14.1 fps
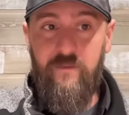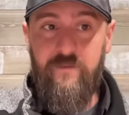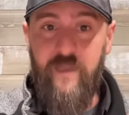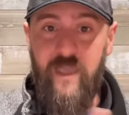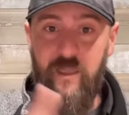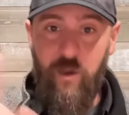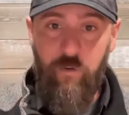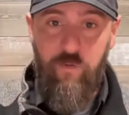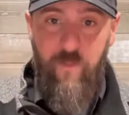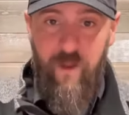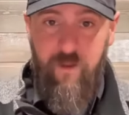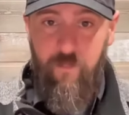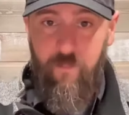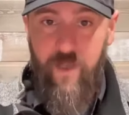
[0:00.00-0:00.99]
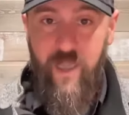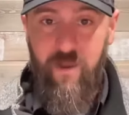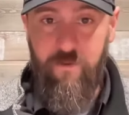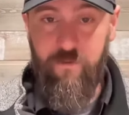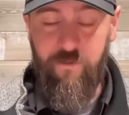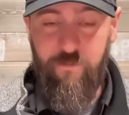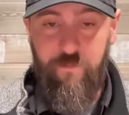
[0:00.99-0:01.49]
they go to the, my
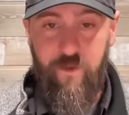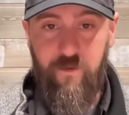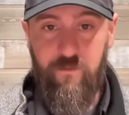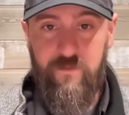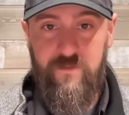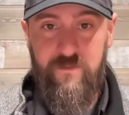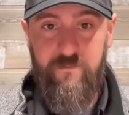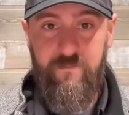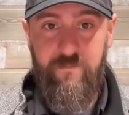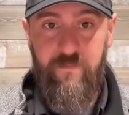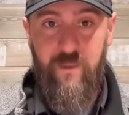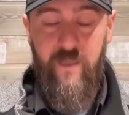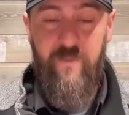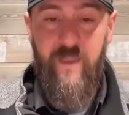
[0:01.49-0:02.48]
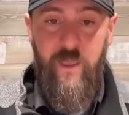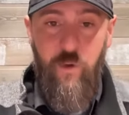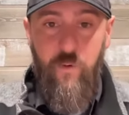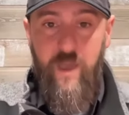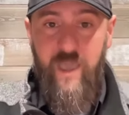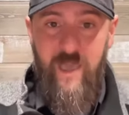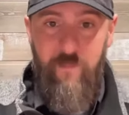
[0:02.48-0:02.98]
competitors' funnels and they
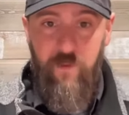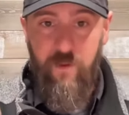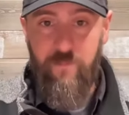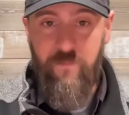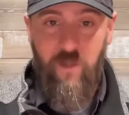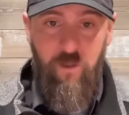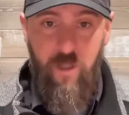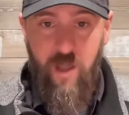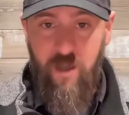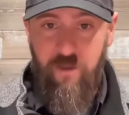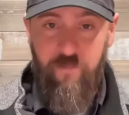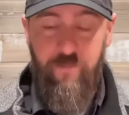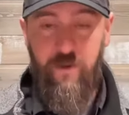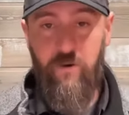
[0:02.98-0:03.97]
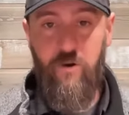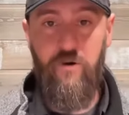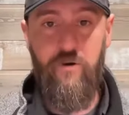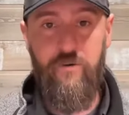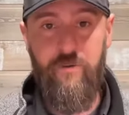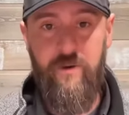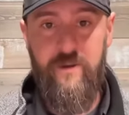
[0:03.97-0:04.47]
go ham up and clog up their
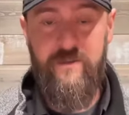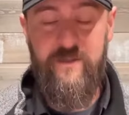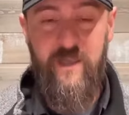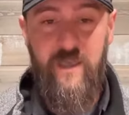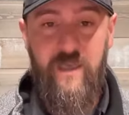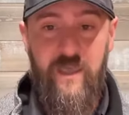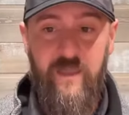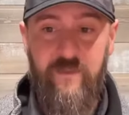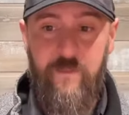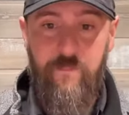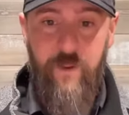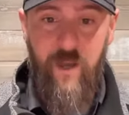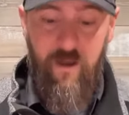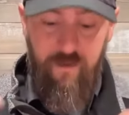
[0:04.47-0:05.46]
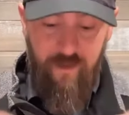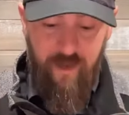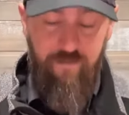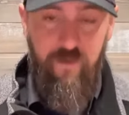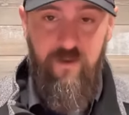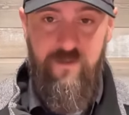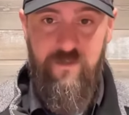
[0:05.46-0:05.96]
arteries and they hmm. bog
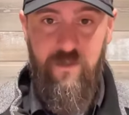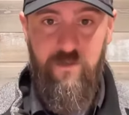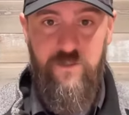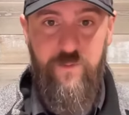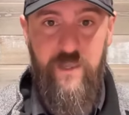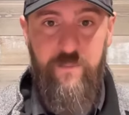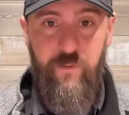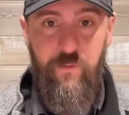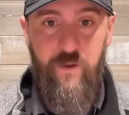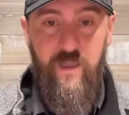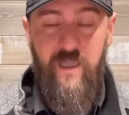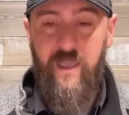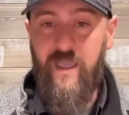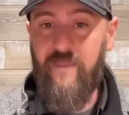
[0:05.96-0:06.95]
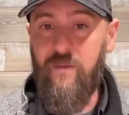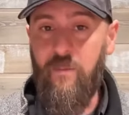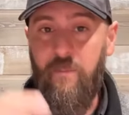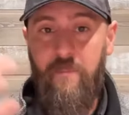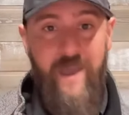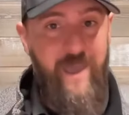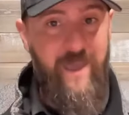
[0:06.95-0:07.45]
down their salespeople and they're
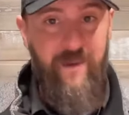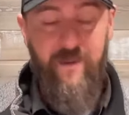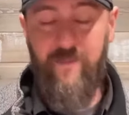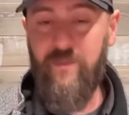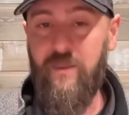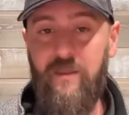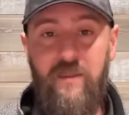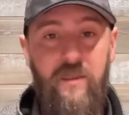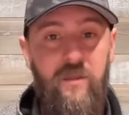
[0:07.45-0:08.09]
mad.